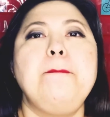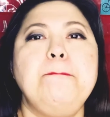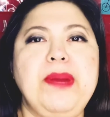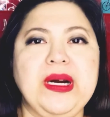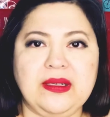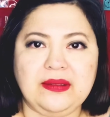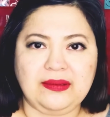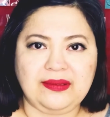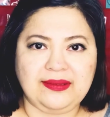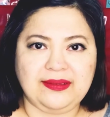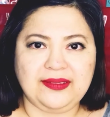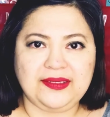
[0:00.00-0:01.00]
B.
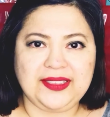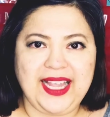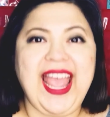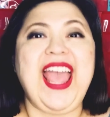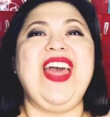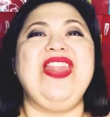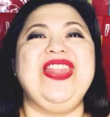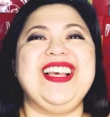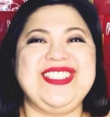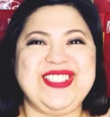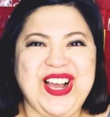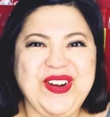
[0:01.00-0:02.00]
The
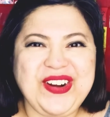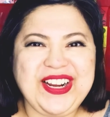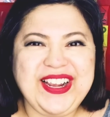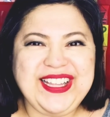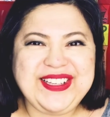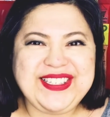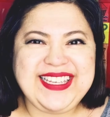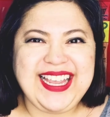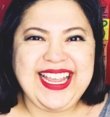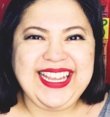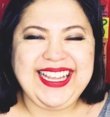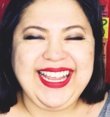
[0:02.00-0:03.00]
song we're going to sing